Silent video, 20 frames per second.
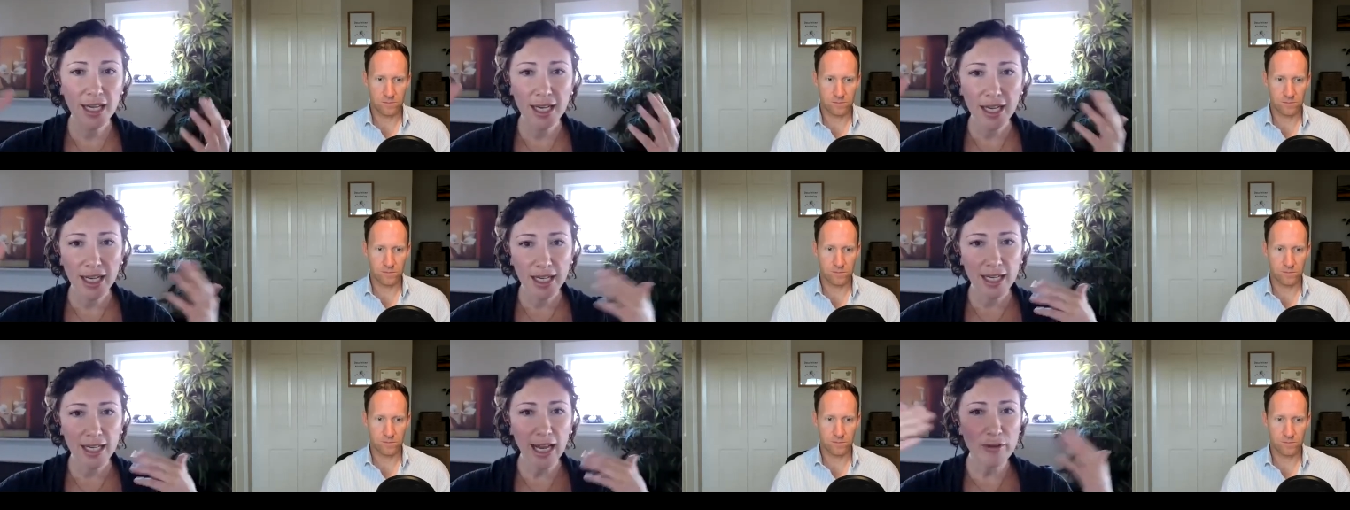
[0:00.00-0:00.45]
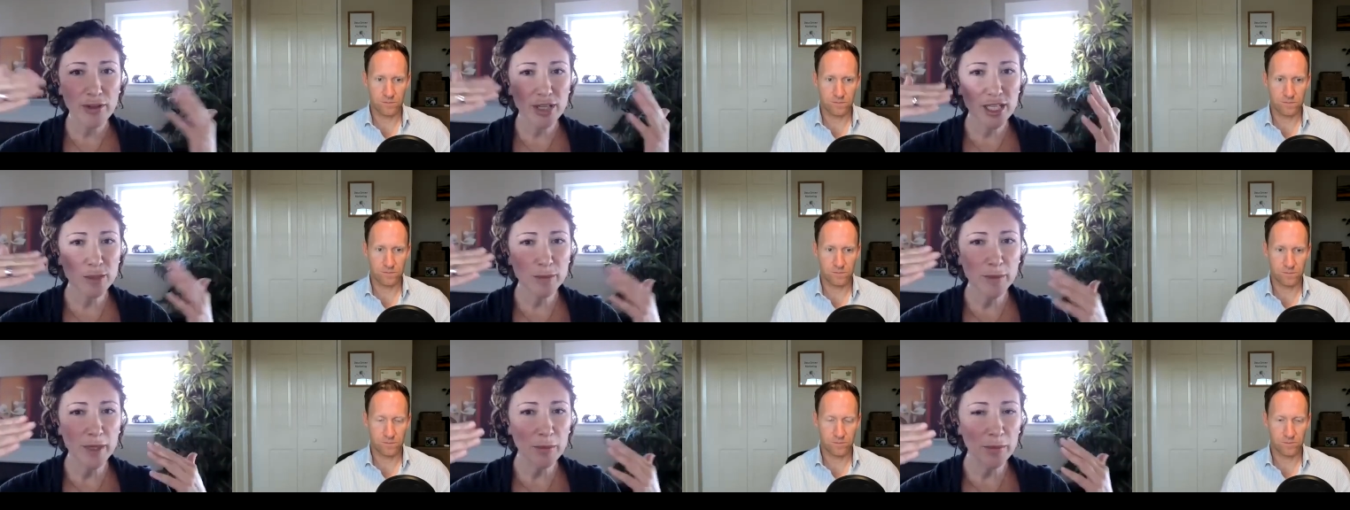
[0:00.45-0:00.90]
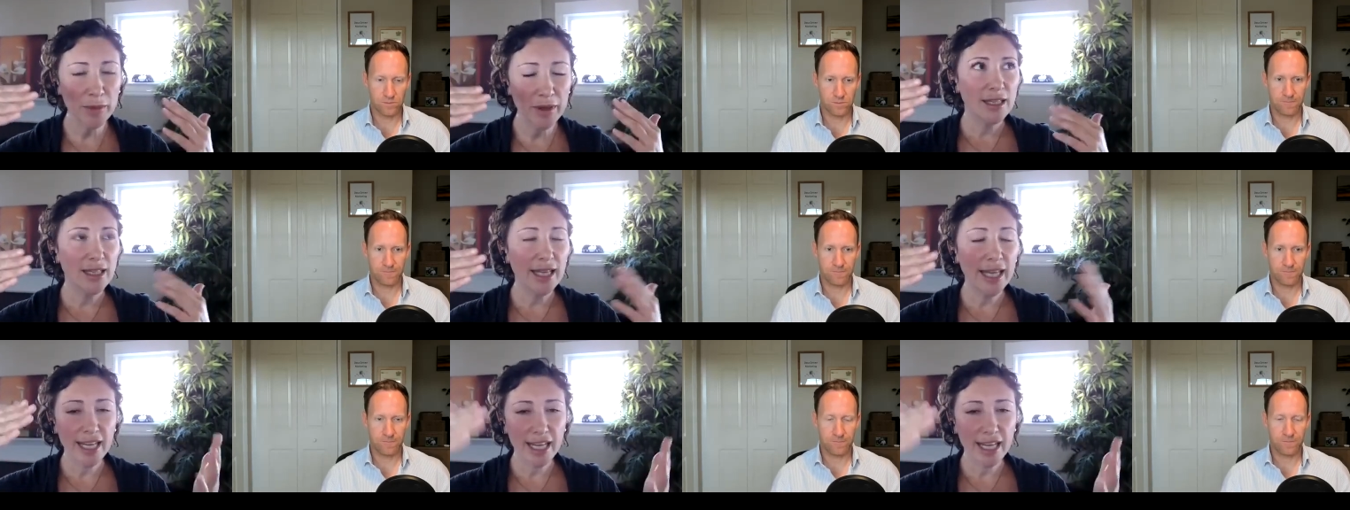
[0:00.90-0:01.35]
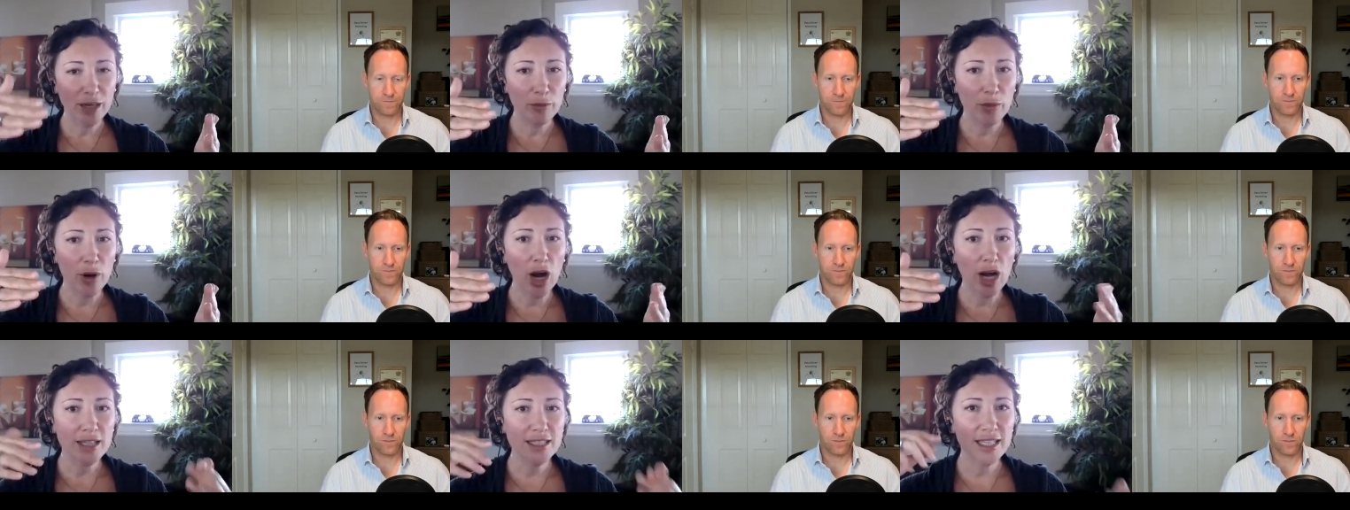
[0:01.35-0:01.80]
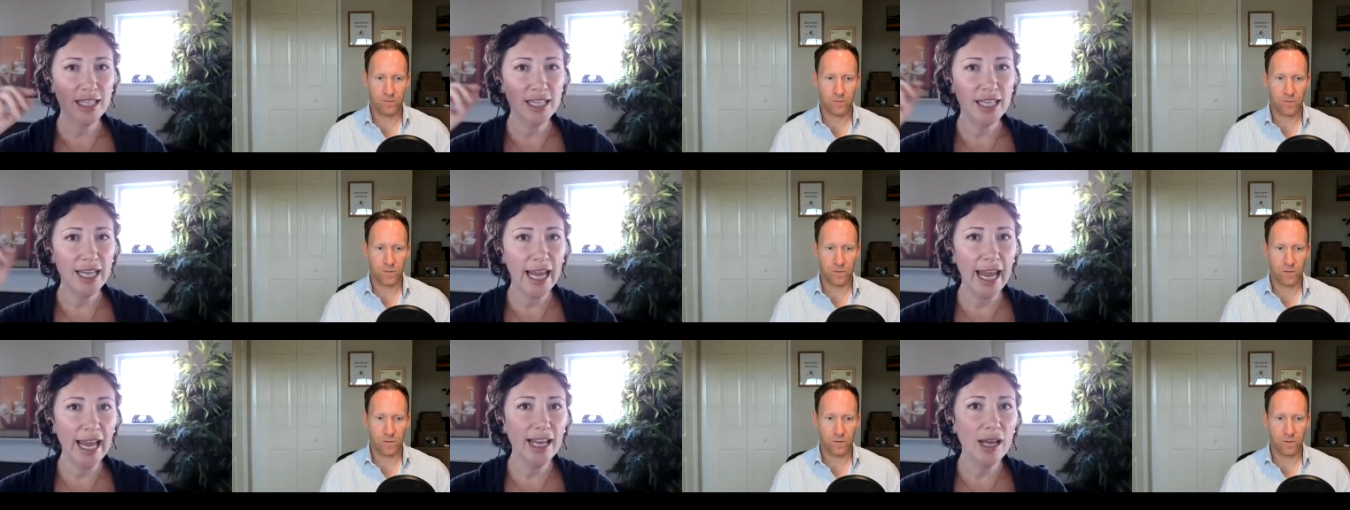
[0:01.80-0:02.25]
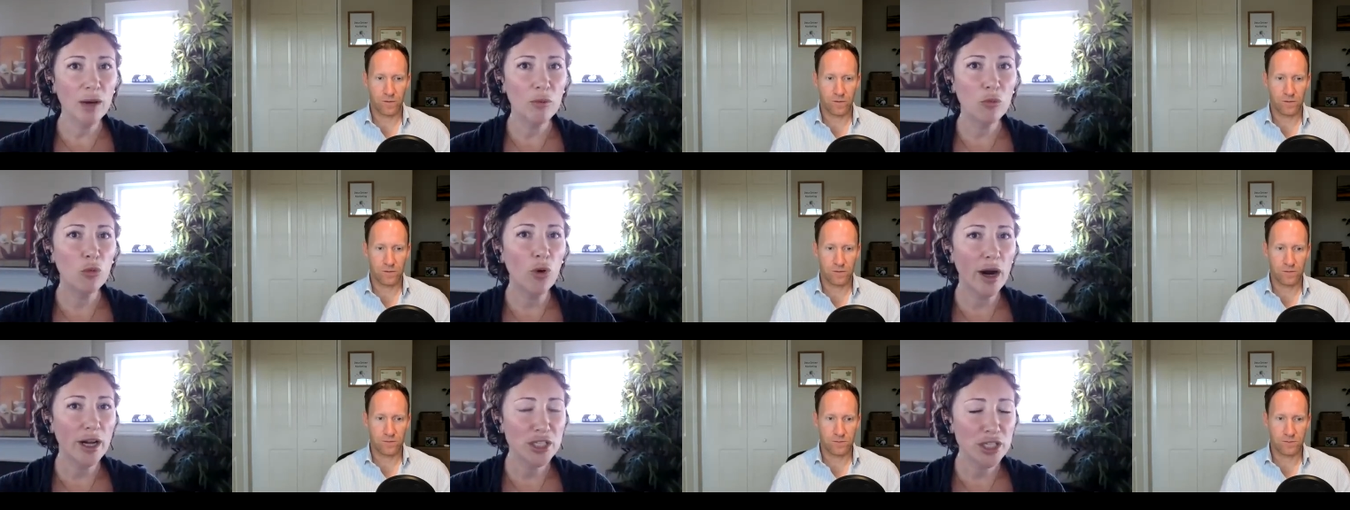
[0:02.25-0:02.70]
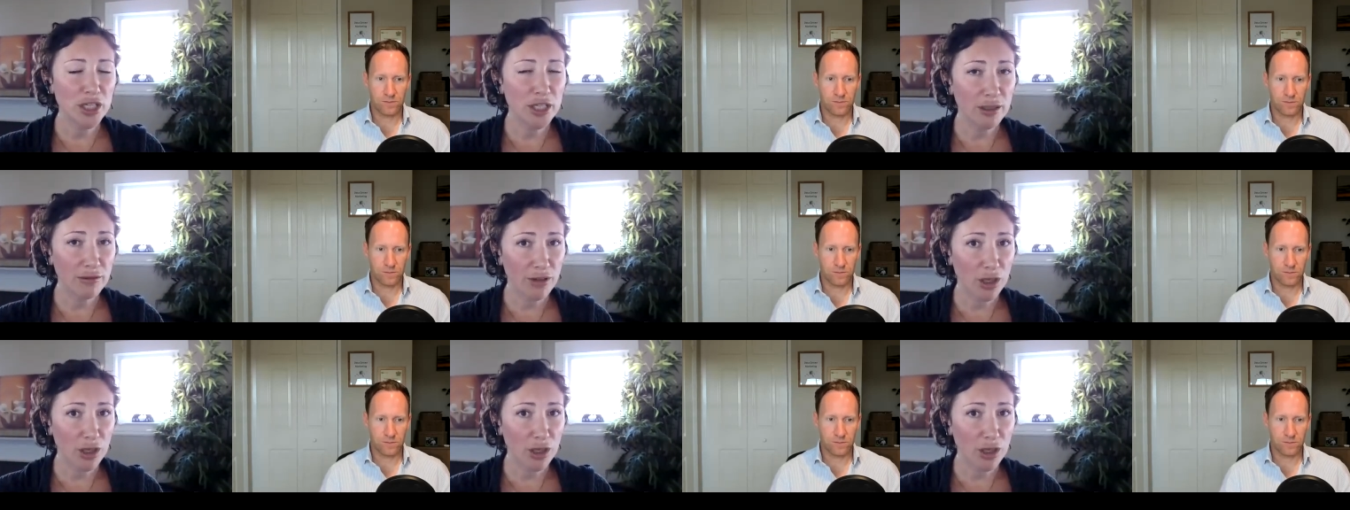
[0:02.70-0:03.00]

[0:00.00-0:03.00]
Speaker 1: Mm. Now these people, they can't pause. They're going to end up watching the